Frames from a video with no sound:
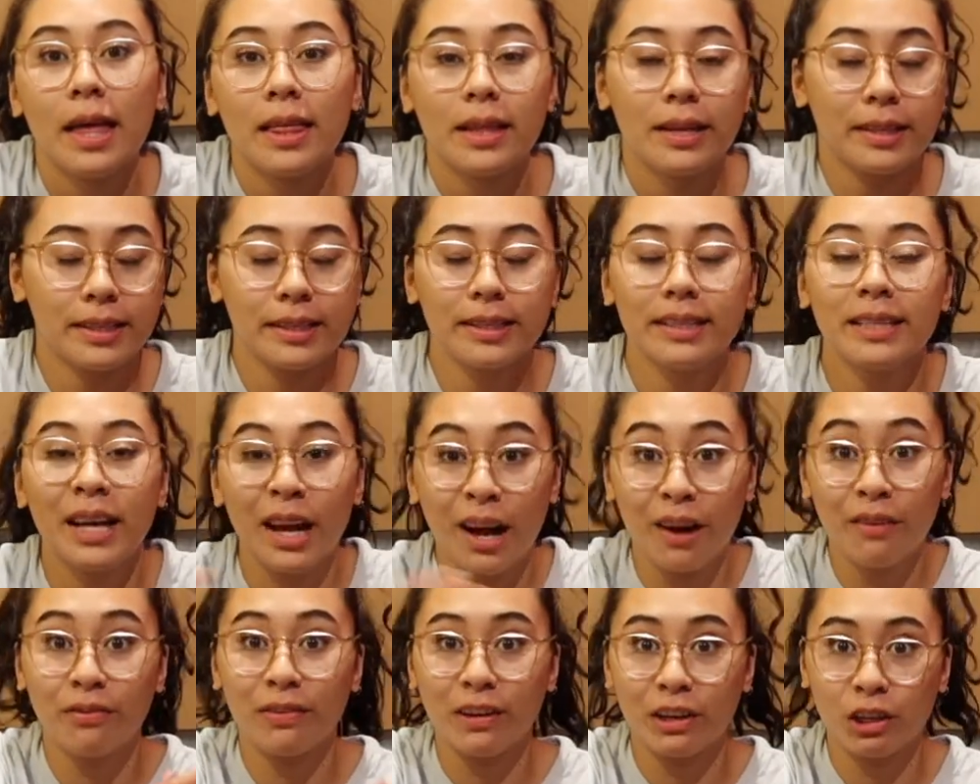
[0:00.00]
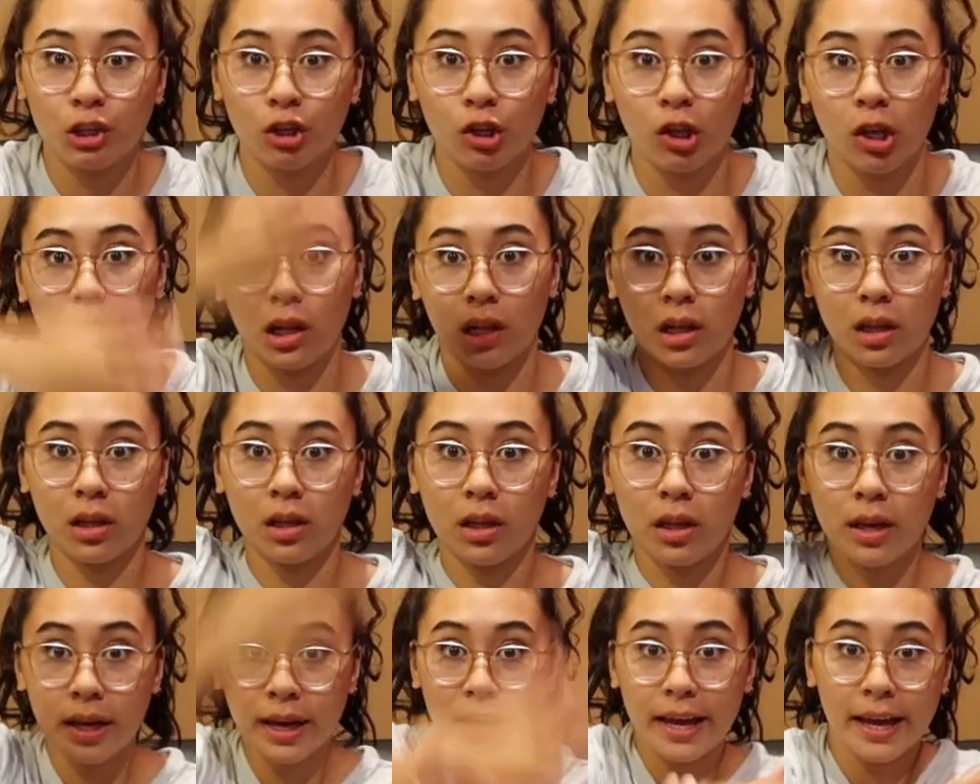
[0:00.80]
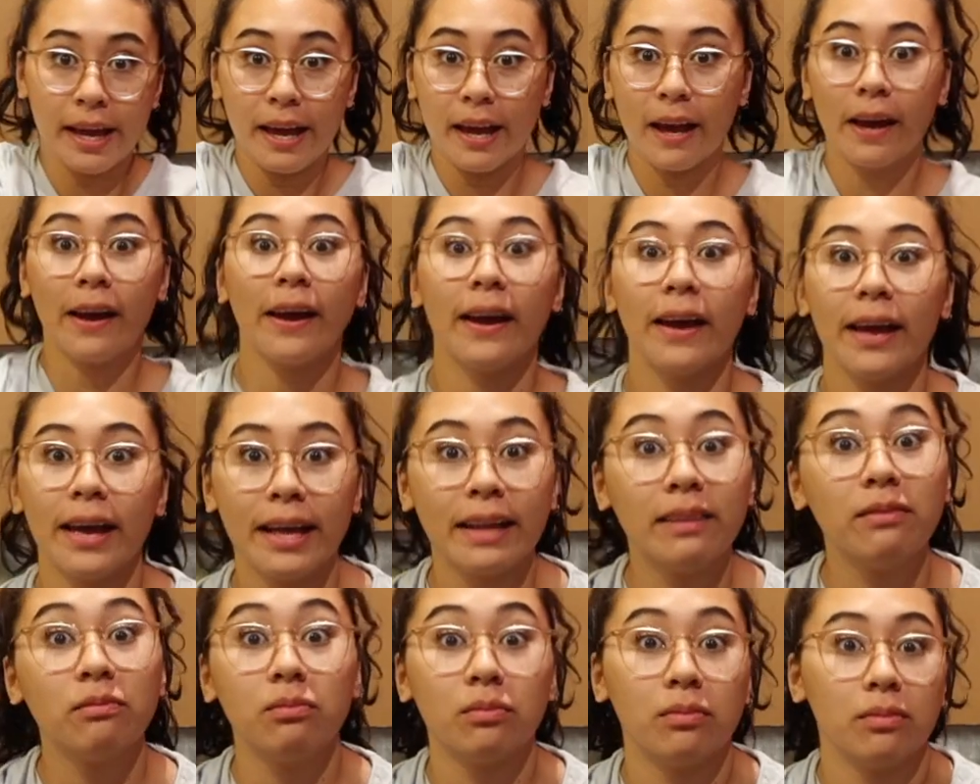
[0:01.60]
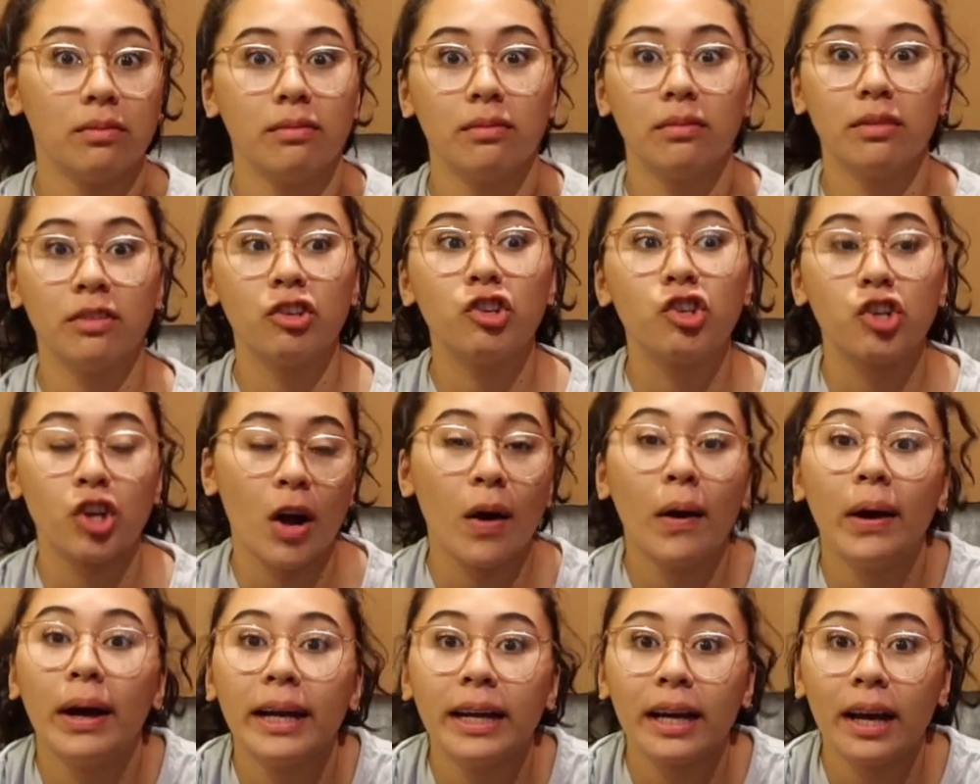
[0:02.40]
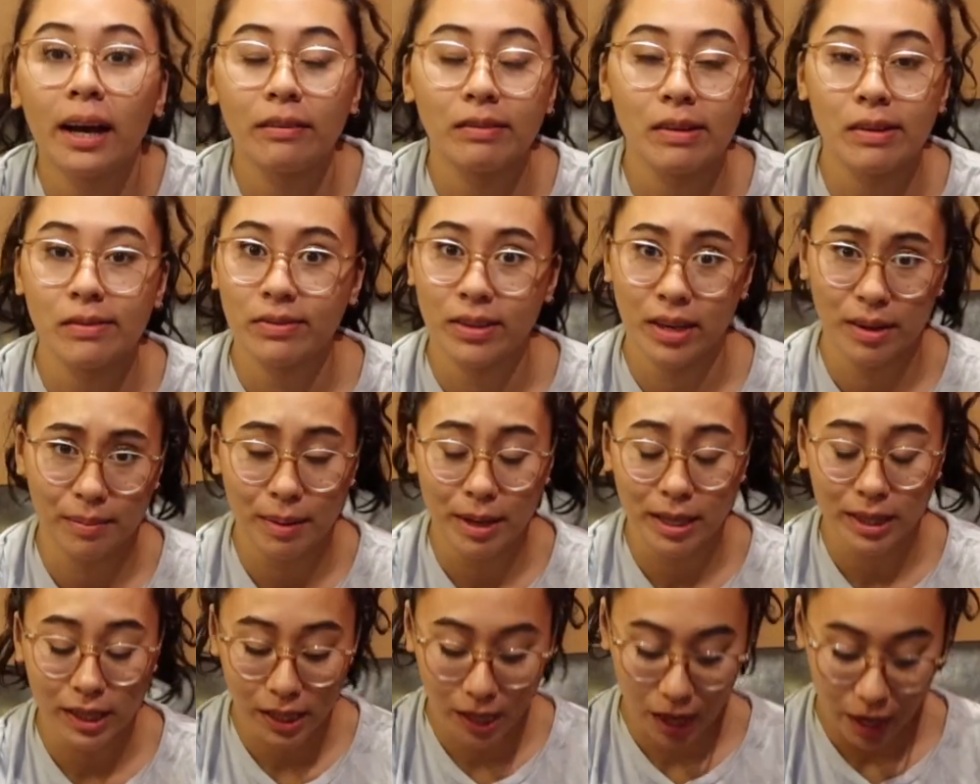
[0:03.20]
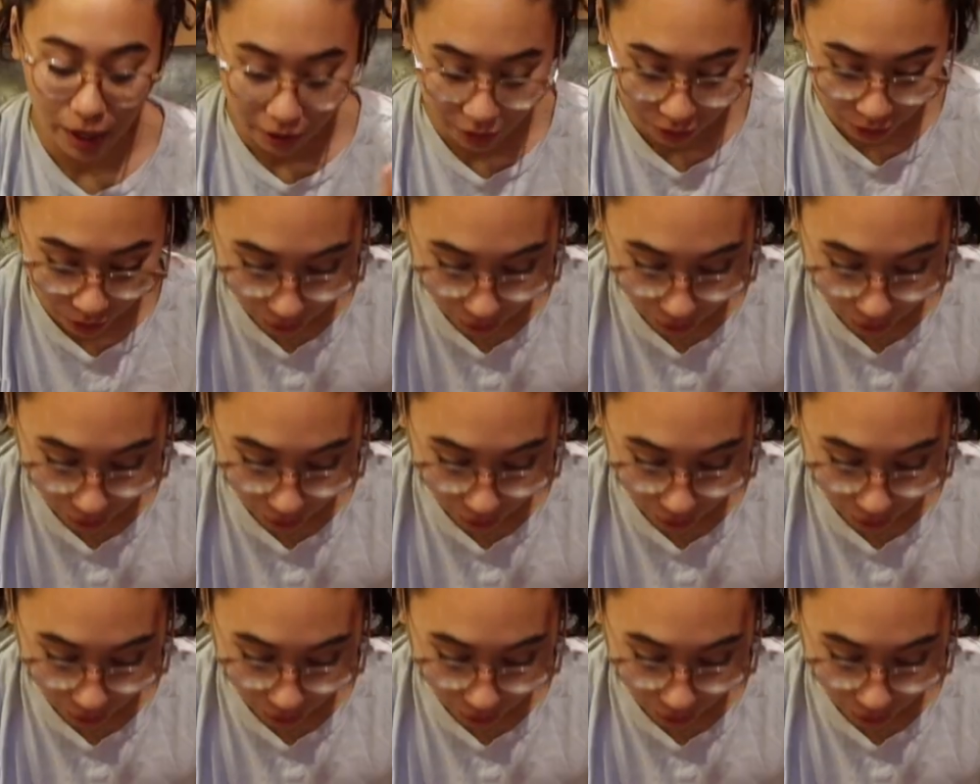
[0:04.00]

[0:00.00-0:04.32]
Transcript: this is the official showing of if they made the cut or